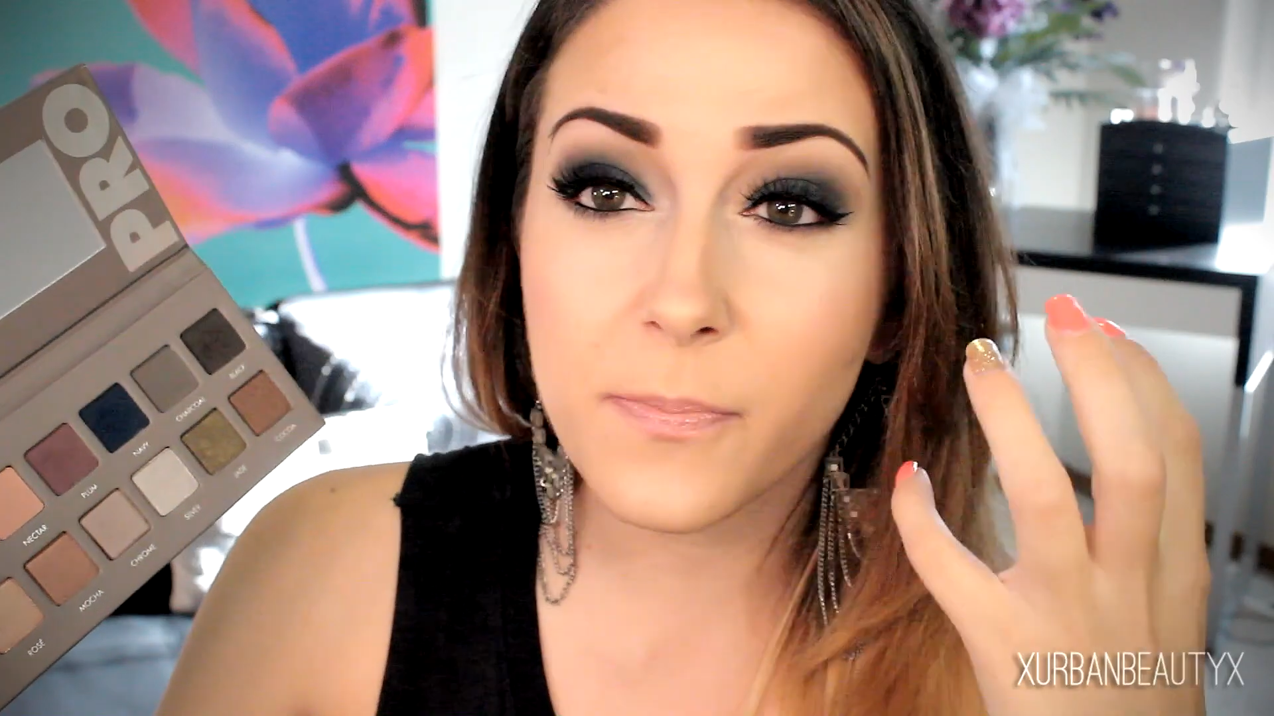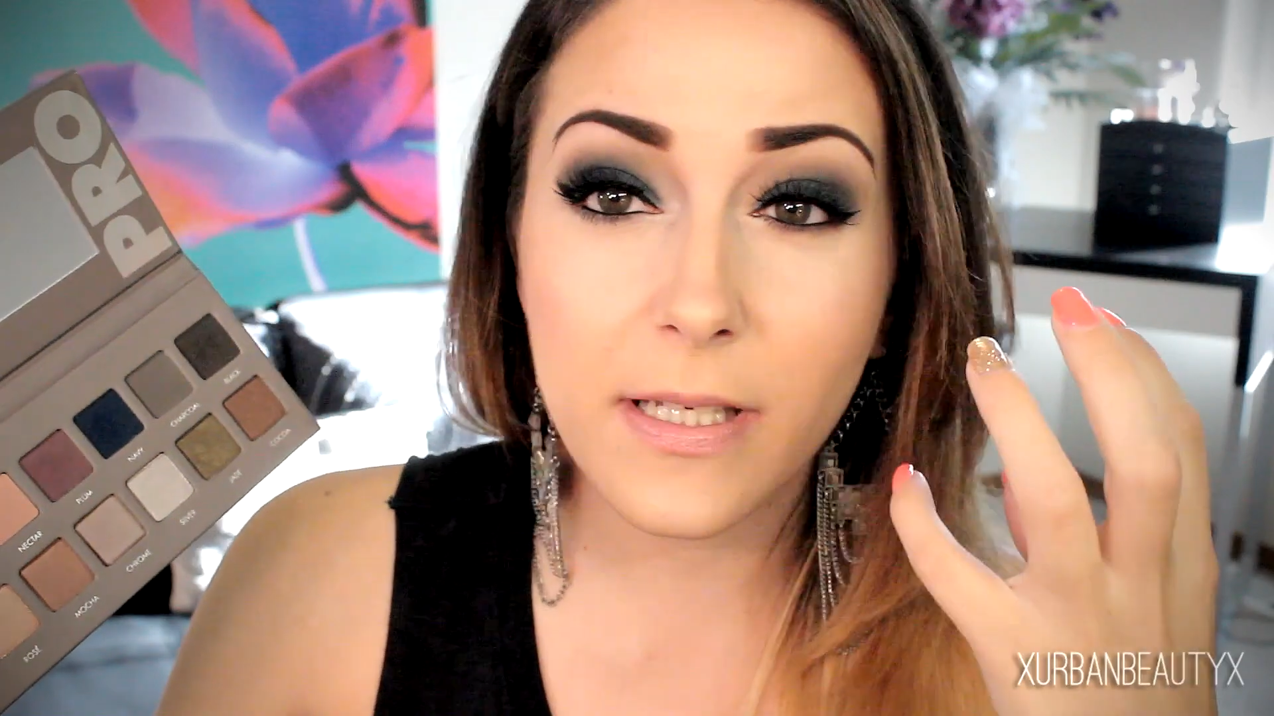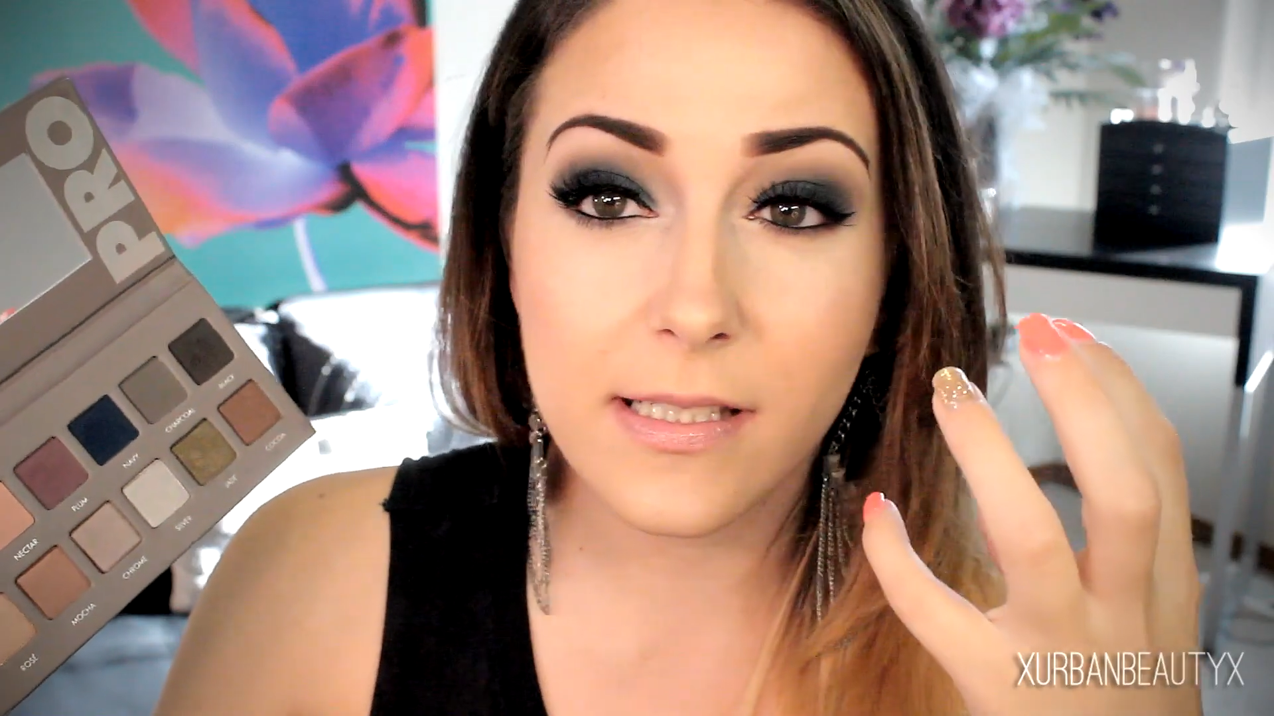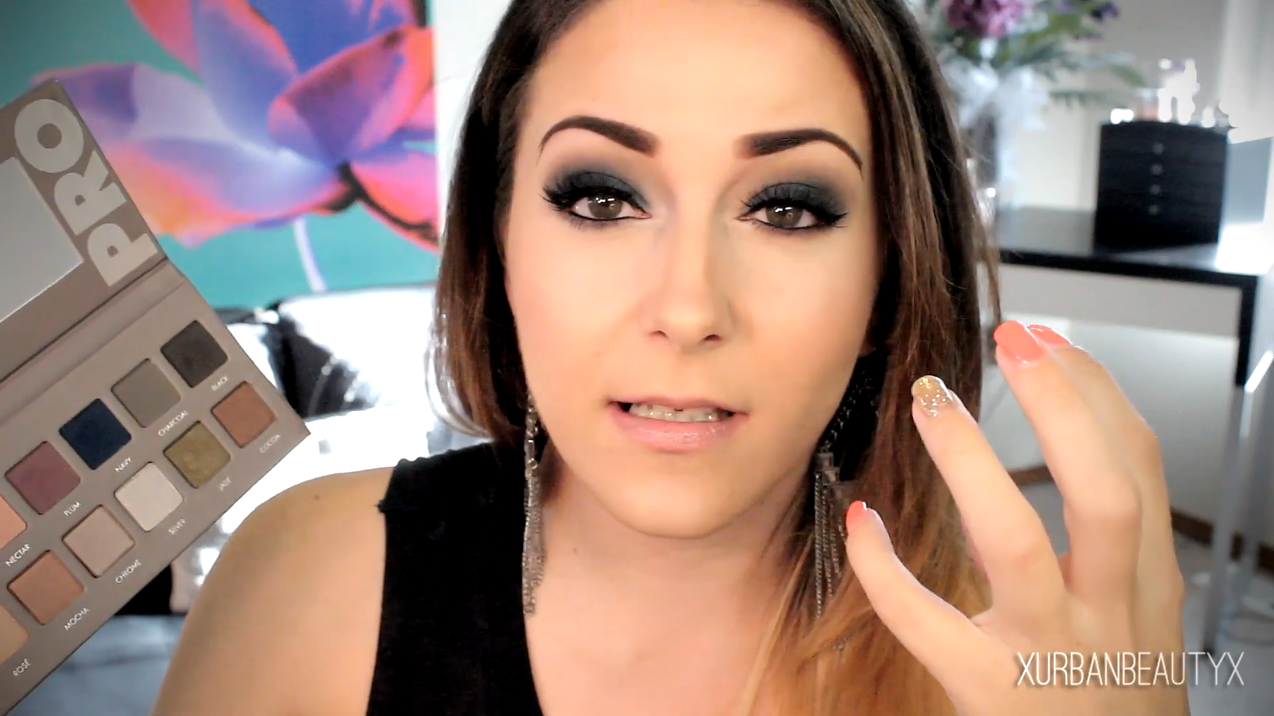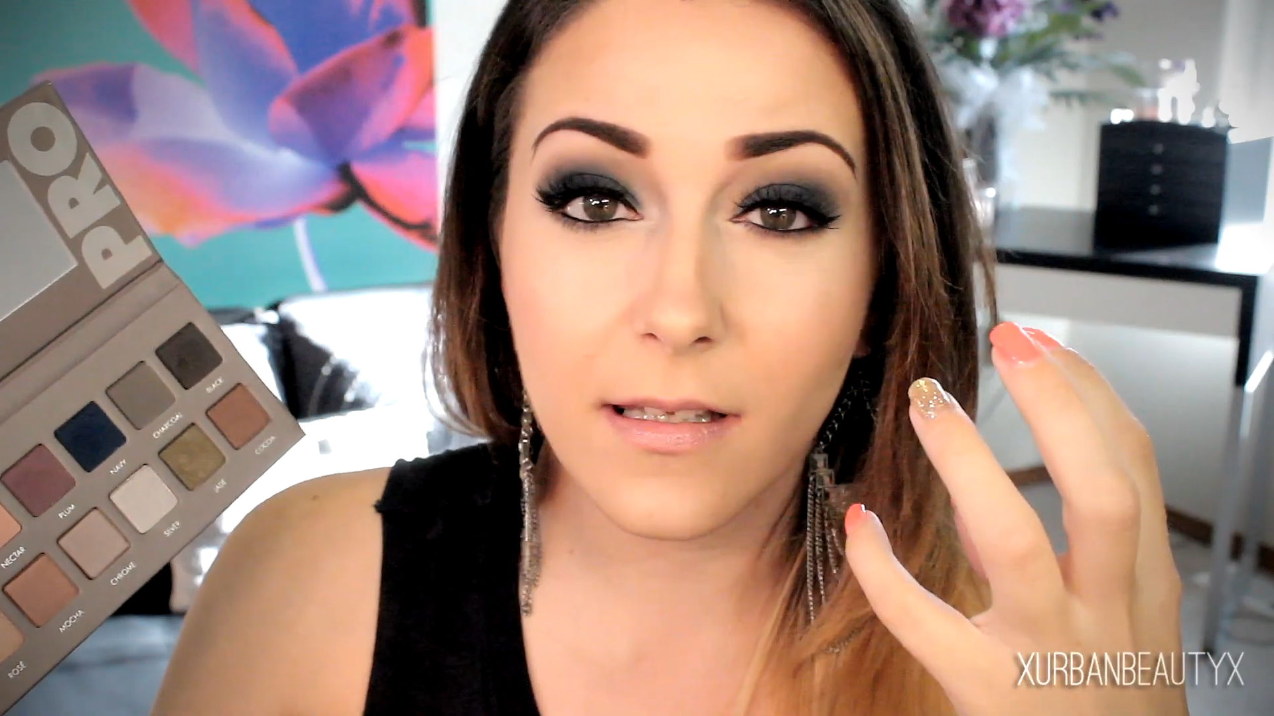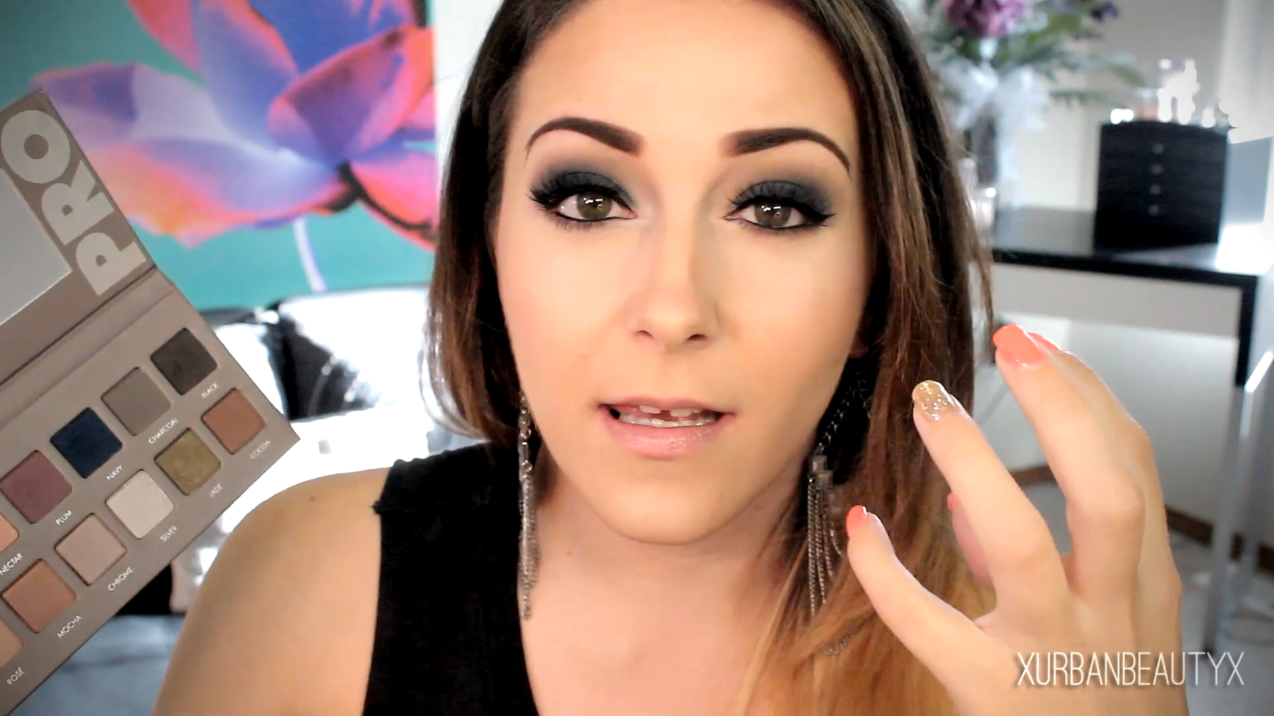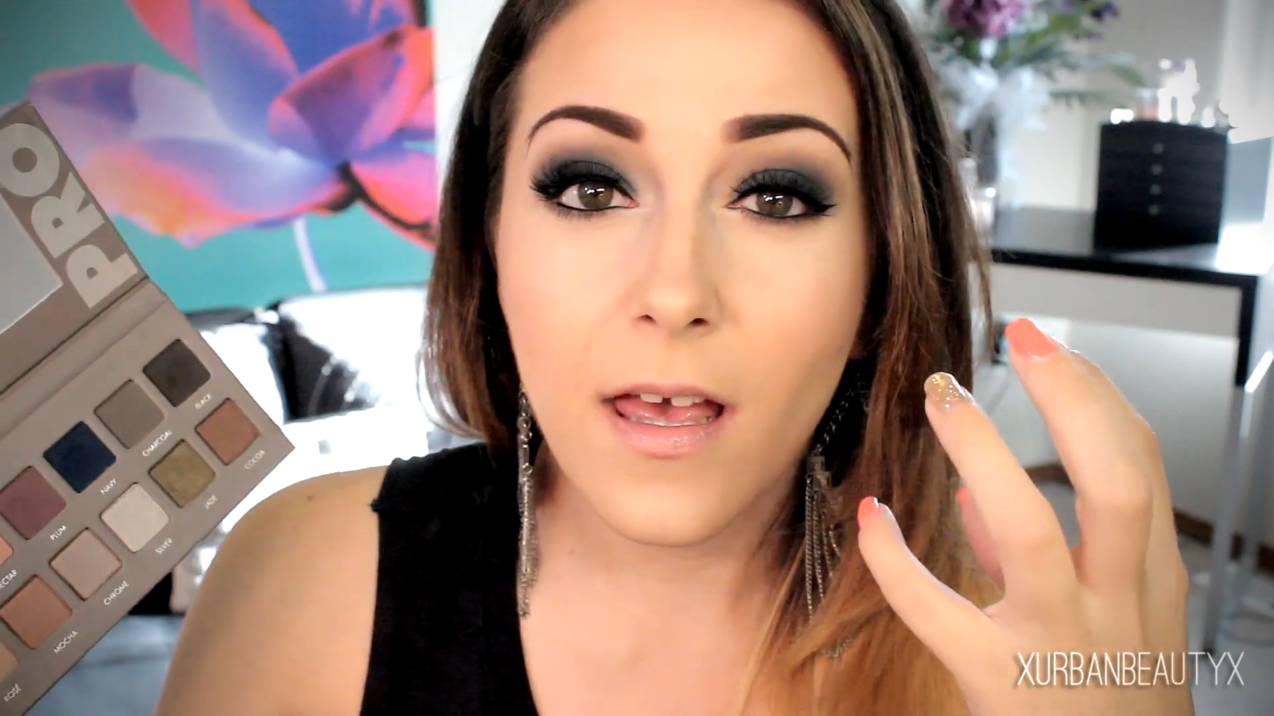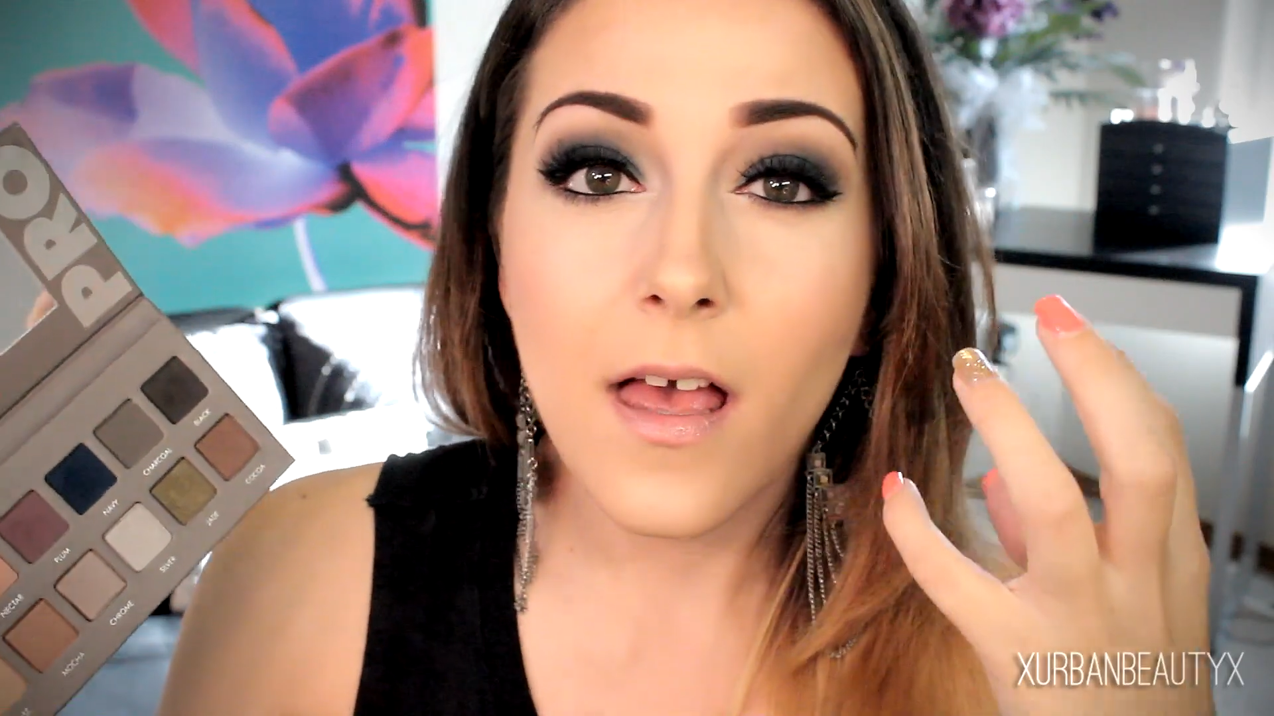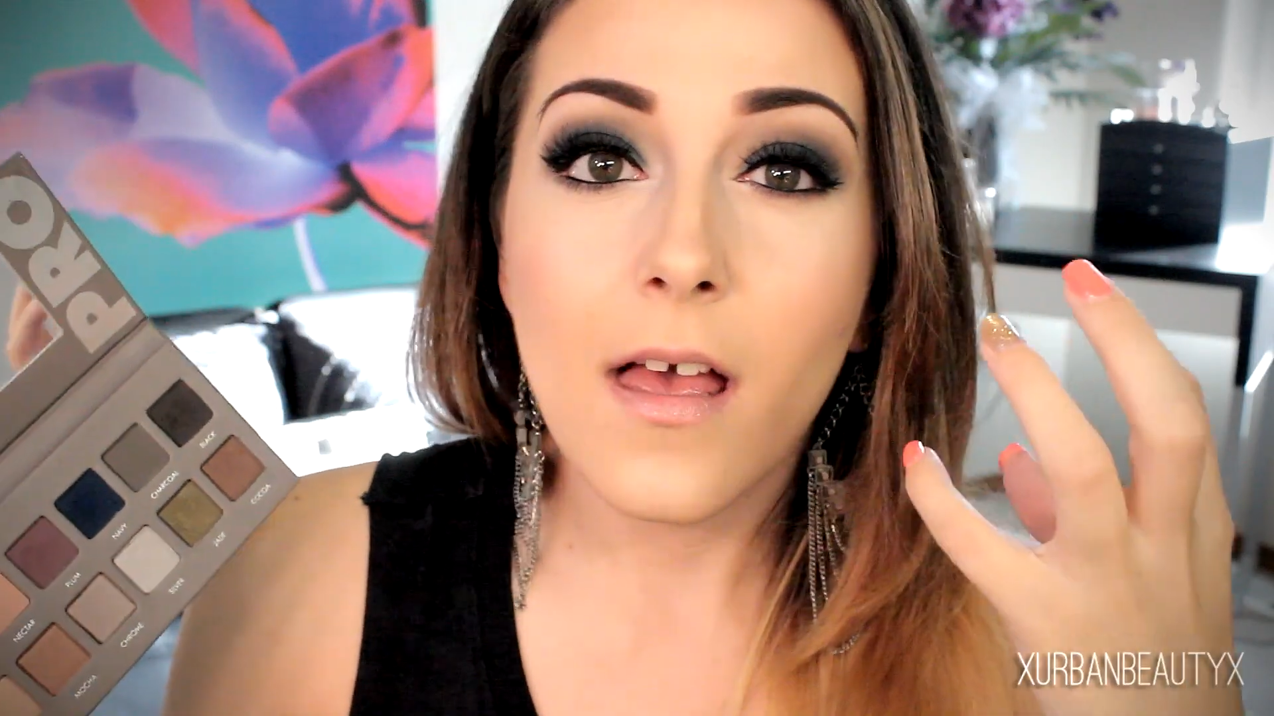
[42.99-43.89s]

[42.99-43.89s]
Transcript: basically